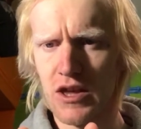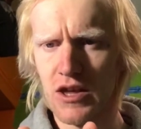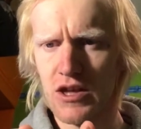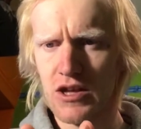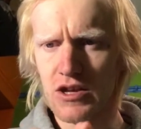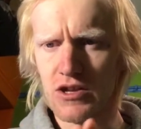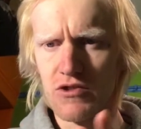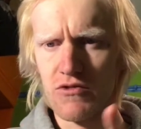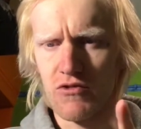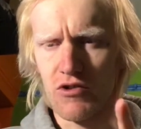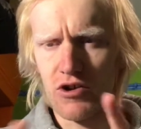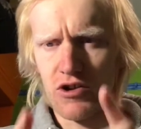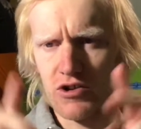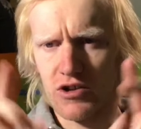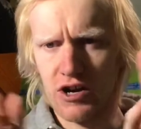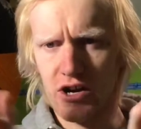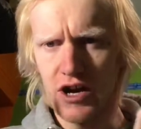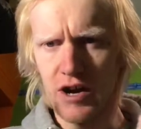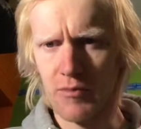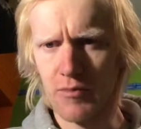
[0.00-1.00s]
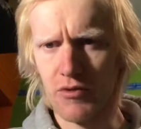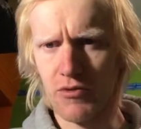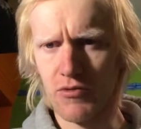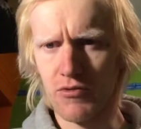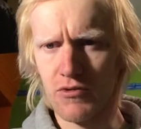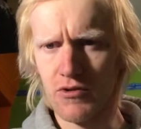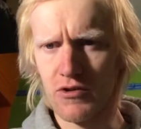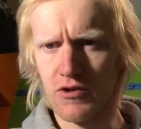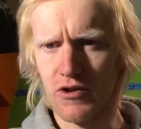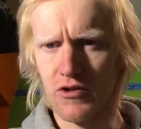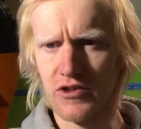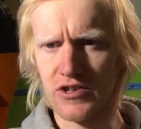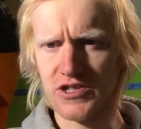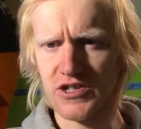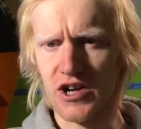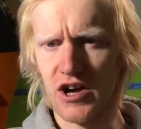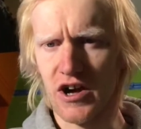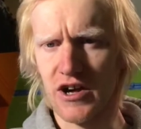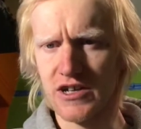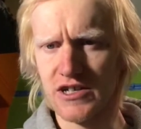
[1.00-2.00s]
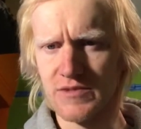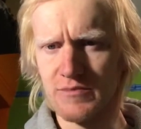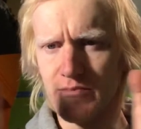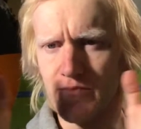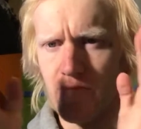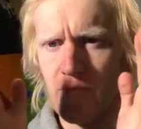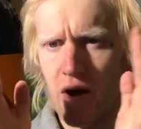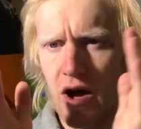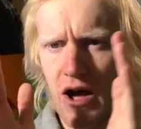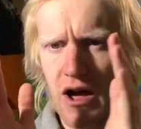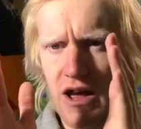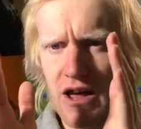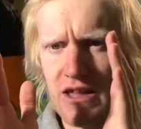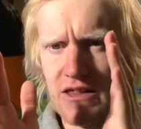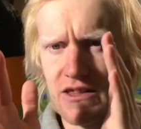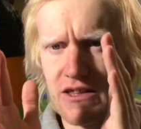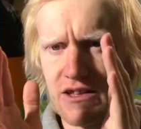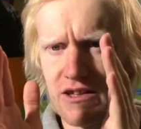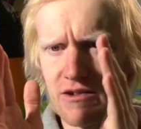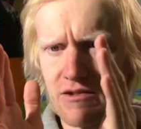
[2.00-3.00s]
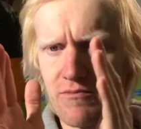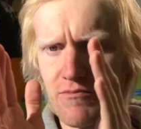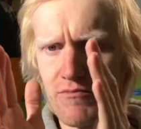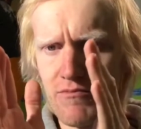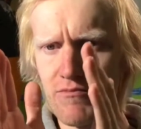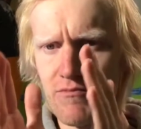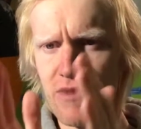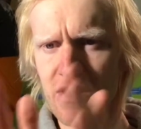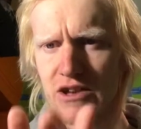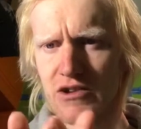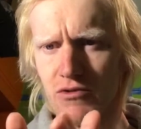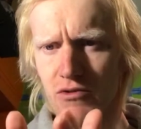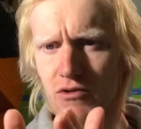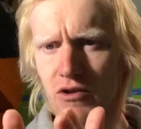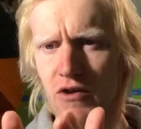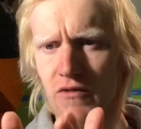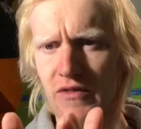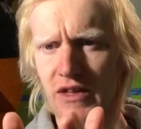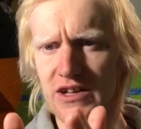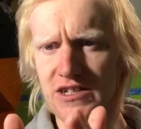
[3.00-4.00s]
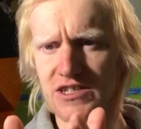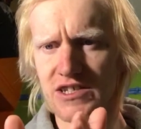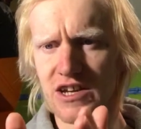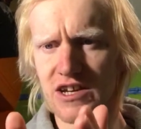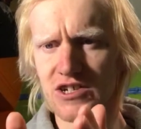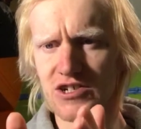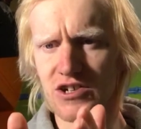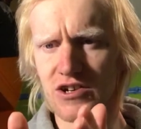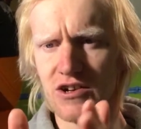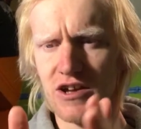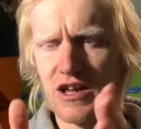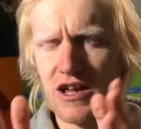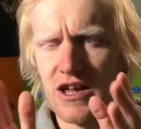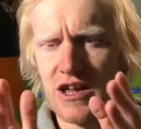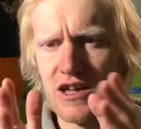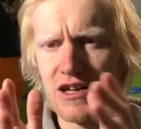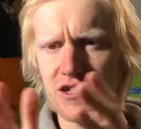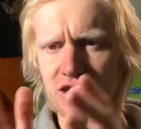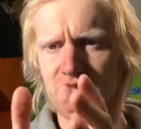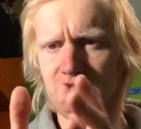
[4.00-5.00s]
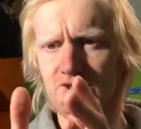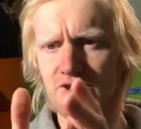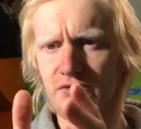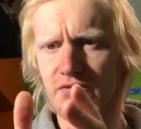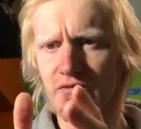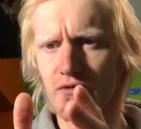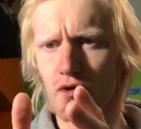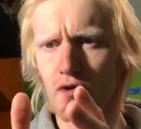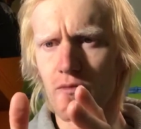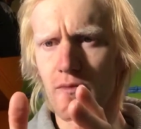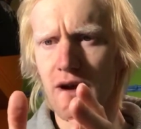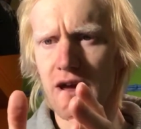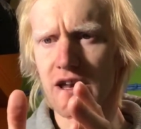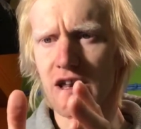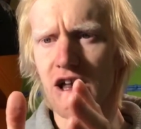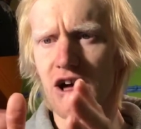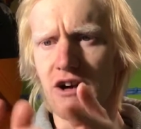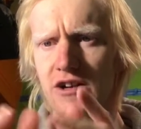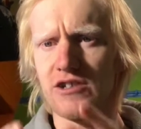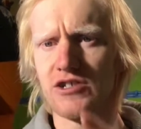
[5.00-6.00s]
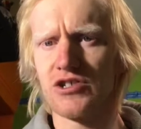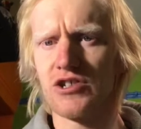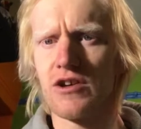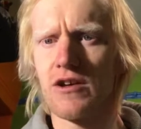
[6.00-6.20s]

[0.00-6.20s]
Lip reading: You've got a couple on the sides, but in the middle of that station is 4 main lines.